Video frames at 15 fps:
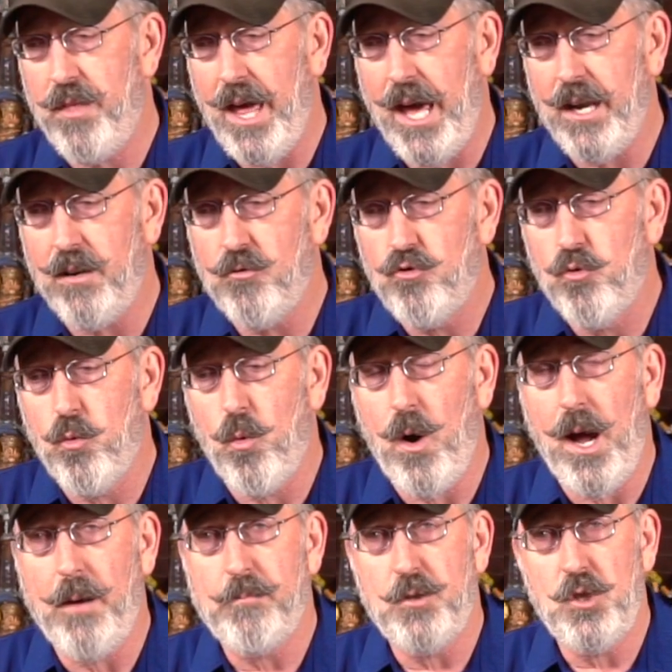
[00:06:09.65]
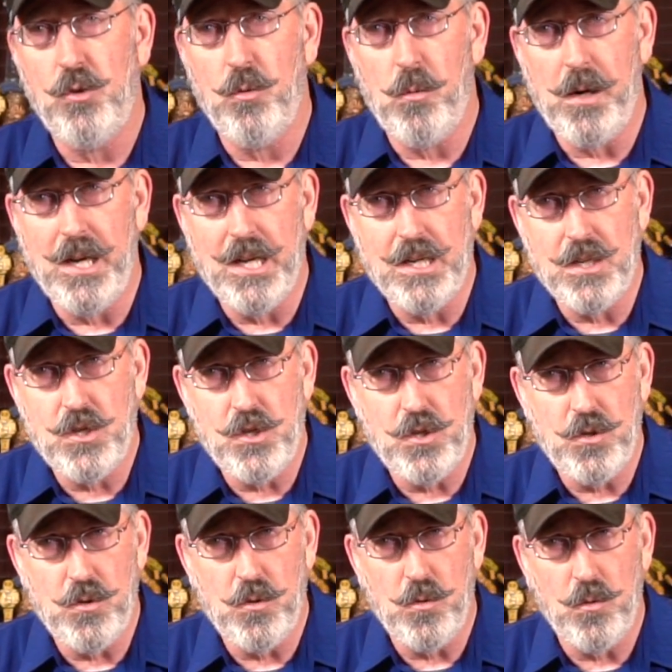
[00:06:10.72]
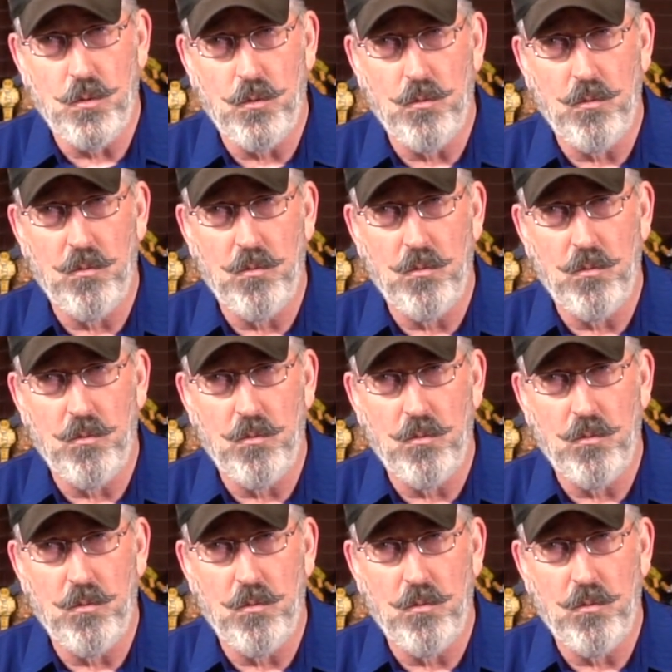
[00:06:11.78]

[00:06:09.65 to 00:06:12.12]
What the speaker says: that drops you into